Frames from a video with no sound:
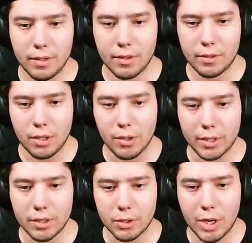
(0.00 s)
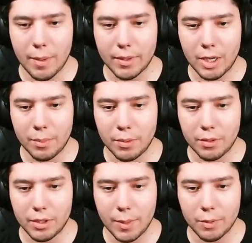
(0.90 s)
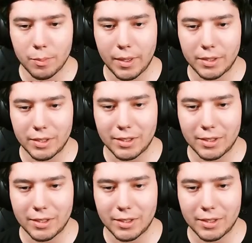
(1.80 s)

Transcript: So let's just grab a couple smudge sticks